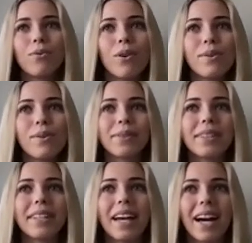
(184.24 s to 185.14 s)
no one's
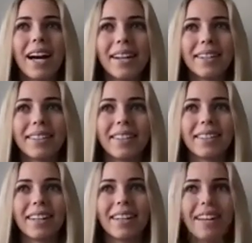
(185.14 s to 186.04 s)
really hiring
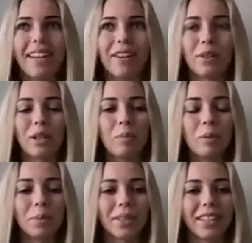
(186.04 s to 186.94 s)
right now. A lot of
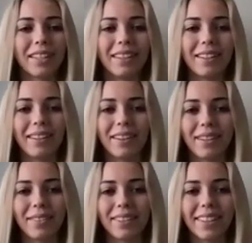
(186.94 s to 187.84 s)
people are getting laid
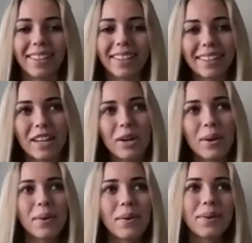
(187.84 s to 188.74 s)
off. Like,
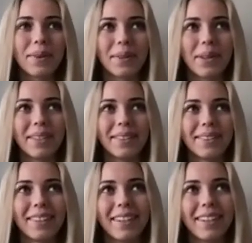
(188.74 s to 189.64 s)
what do I do?
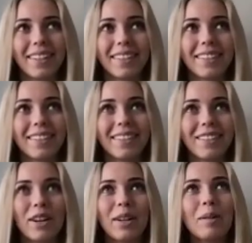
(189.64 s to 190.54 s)
So then I just
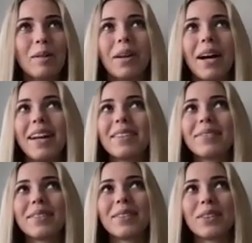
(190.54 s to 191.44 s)
started applying
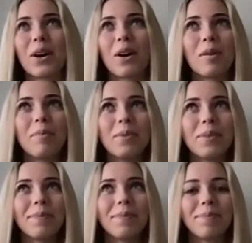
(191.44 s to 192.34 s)
for
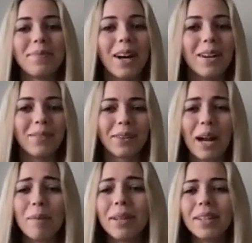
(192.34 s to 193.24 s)
jobs everywhere.
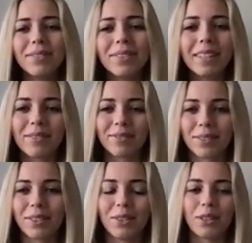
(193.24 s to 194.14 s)
I applied for like a
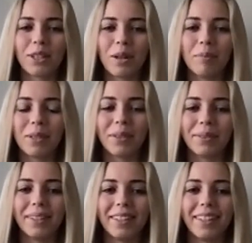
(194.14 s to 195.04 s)
furniture company
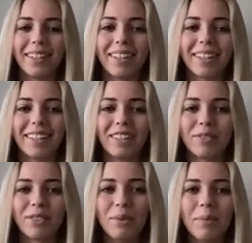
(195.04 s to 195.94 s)
one and they like
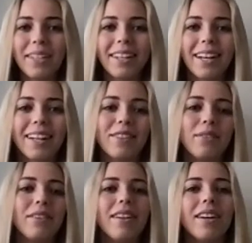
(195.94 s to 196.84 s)
interviewed me and I knew
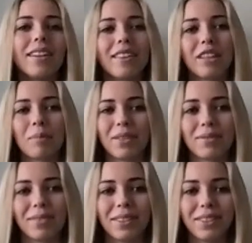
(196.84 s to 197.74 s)
nothing about
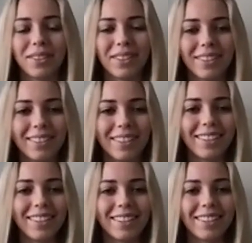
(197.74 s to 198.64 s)
furniture. And I was like,
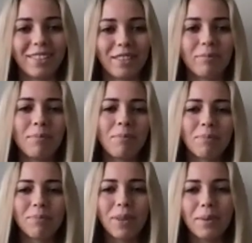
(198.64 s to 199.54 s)
this is
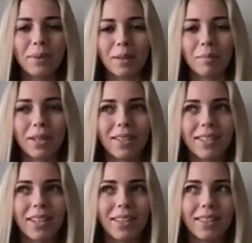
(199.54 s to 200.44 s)
probably not the
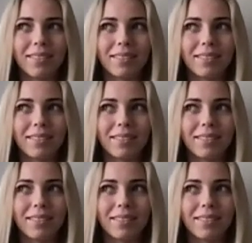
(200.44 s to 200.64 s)
brightest idea.